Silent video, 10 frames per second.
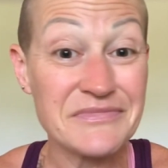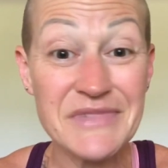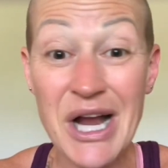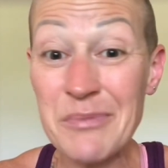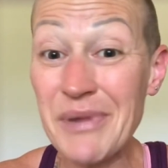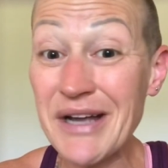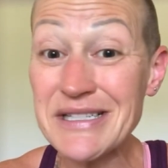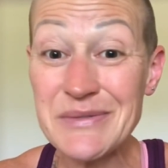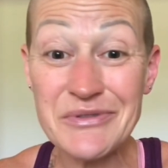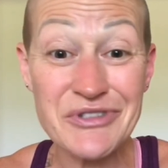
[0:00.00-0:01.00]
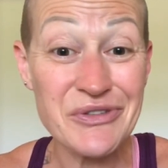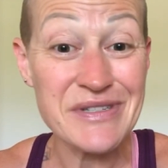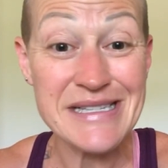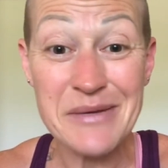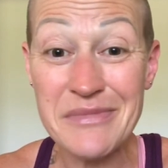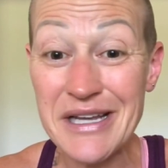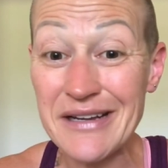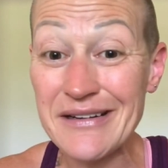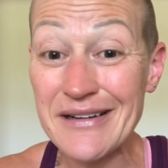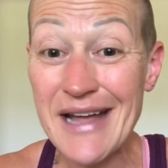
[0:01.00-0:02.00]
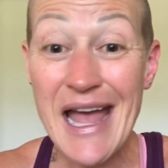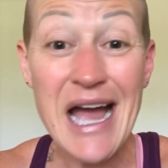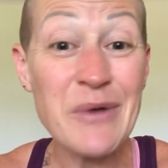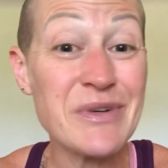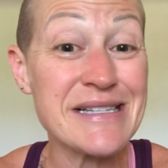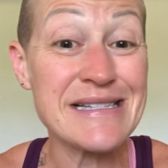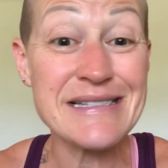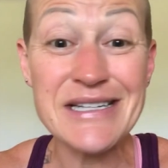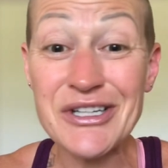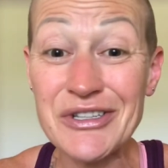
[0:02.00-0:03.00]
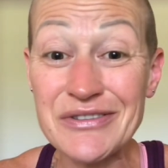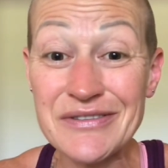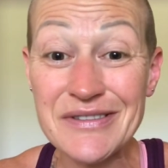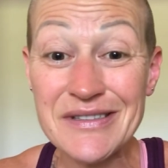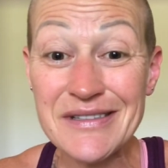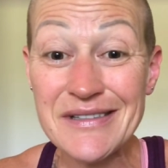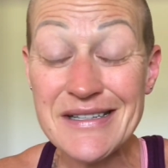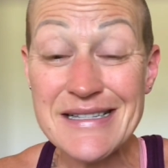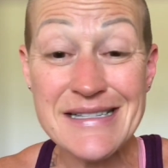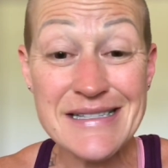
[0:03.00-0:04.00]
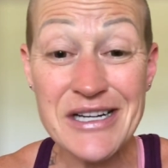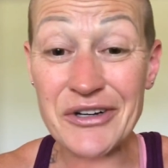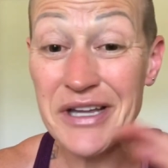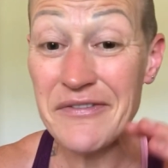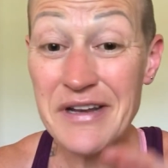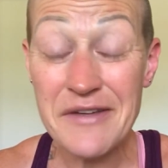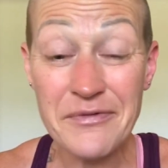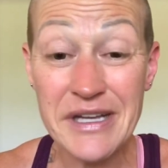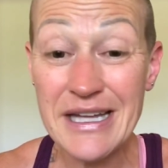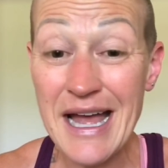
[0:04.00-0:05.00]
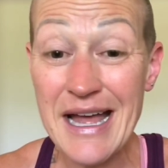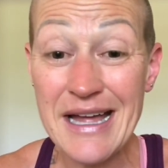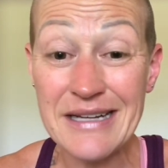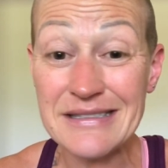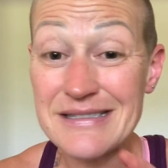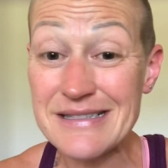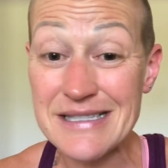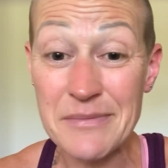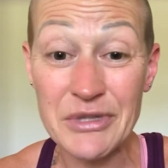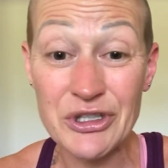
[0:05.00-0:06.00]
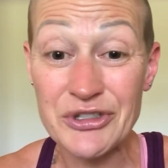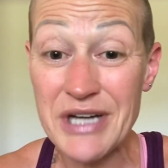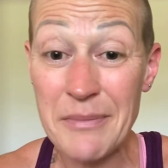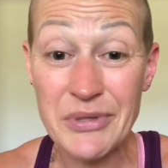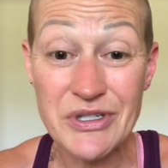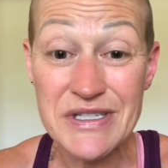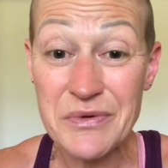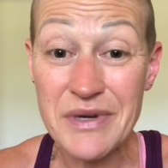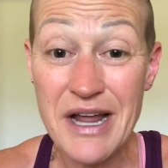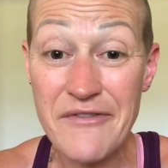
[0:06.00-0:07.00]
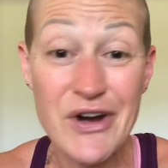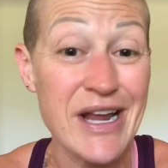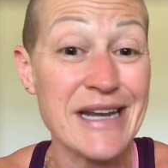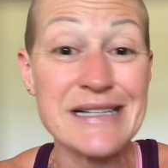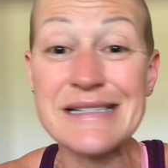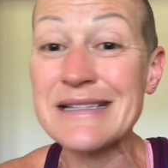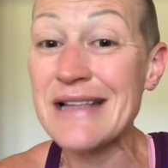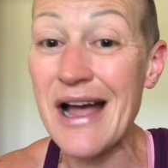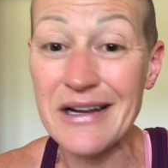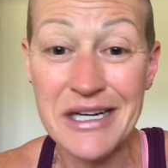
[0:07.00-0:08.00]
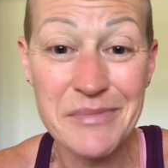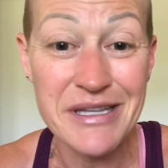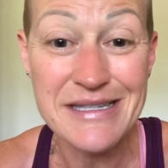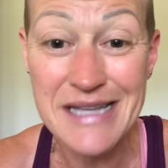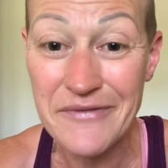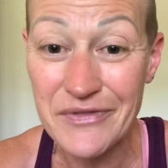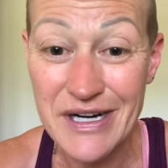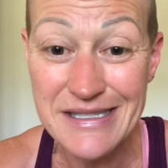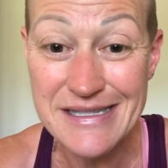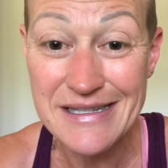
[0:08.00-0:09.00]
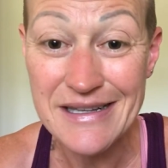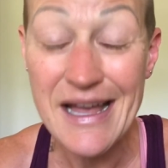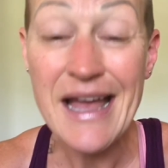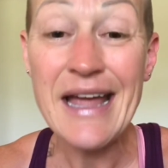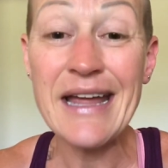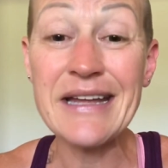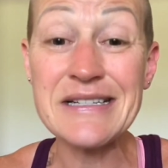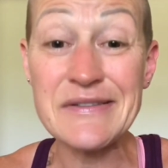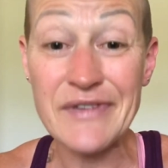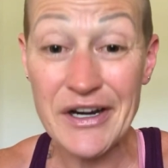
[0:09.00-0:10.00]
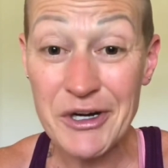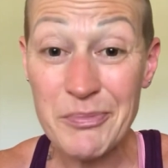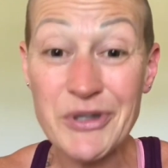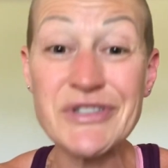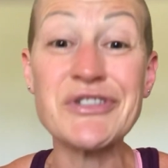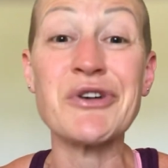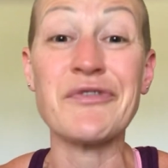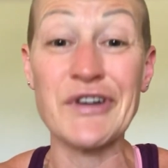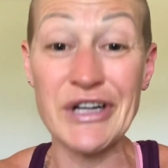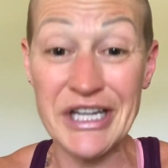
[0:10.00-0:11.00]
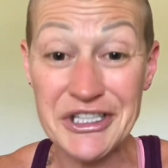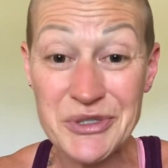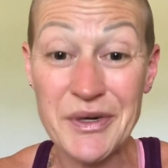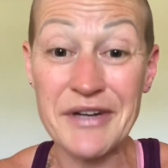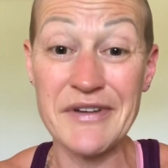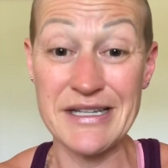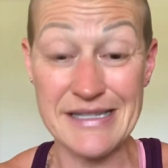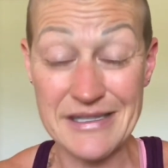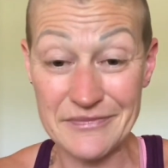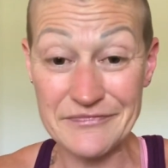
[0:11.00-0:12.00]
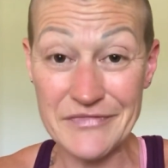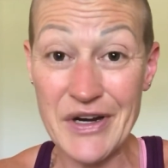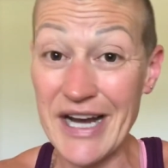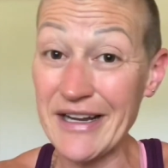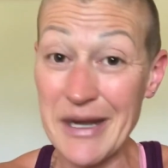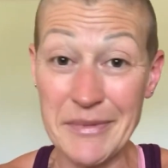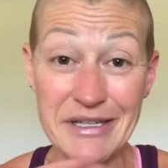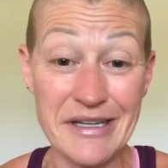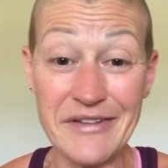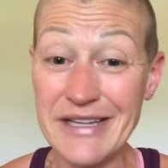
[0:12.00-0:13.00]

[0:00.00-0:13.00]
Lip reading: our bodies won't do the same thing. And we still still, even if we get similar numbers or whatever, it is not going to be the same for us. It is very personal for each one of us. All right, I'm going to leave it at